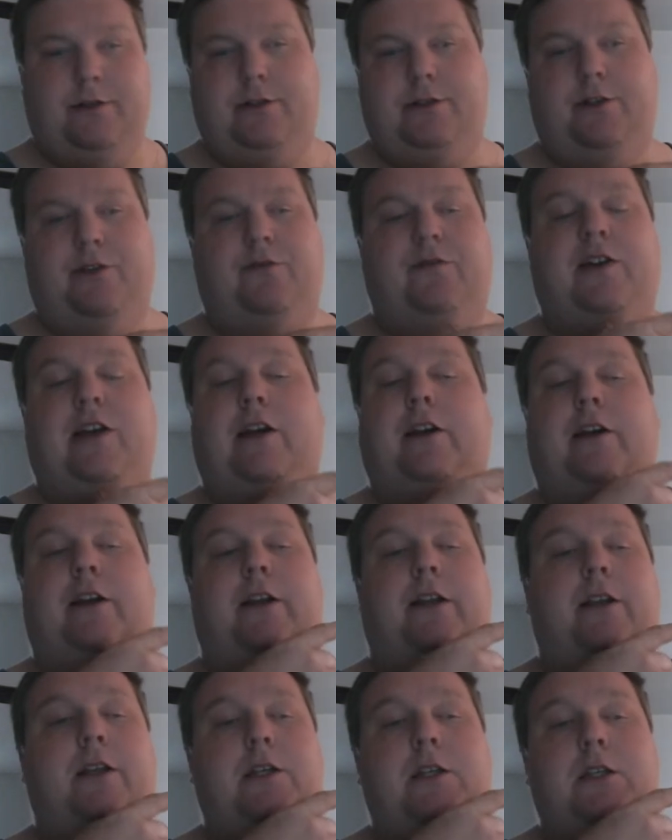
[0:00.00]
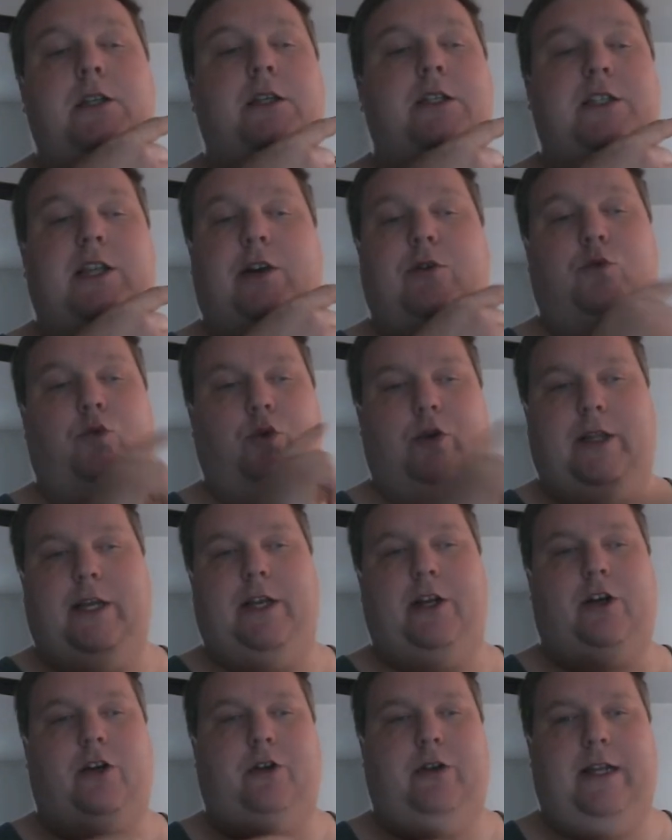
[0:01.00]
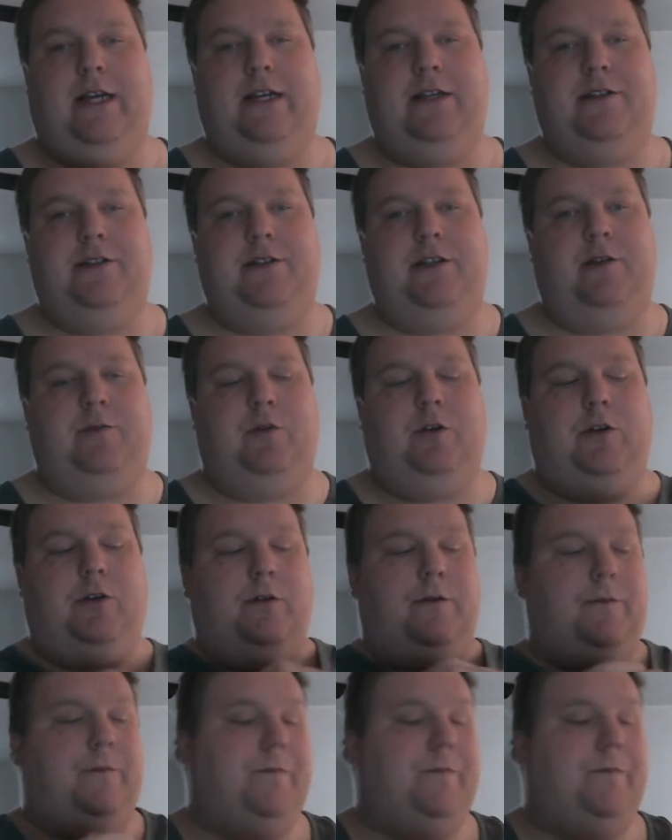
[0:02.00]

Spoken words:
to the variant because I wore that all last summer.